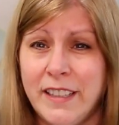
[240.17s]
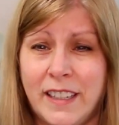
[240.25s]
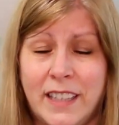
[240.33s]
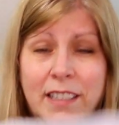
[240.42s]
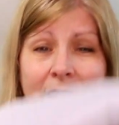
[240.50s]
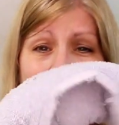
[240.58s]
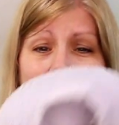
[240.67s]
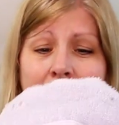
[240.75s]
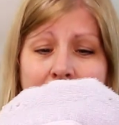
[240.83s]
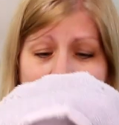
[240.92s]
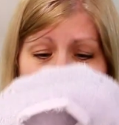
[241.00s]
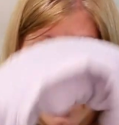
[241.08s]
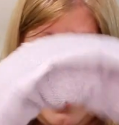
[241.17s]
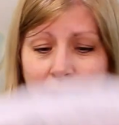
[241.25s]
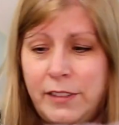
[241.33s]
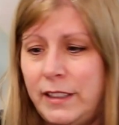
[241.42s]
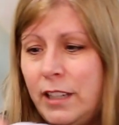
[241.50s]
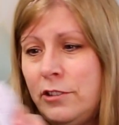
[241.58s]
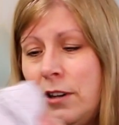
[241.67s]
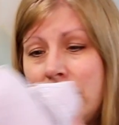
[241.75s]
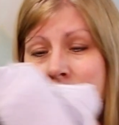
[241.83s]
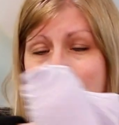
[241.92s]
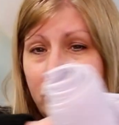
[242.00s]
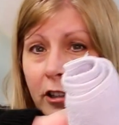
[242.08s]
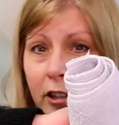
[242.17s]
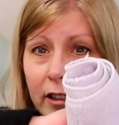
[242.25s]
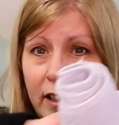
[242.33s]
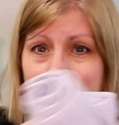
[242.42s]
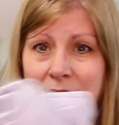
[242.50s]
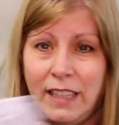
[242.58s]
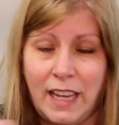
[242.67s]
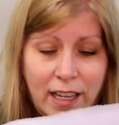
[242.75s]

it because it's all soft, and they tried to curl in the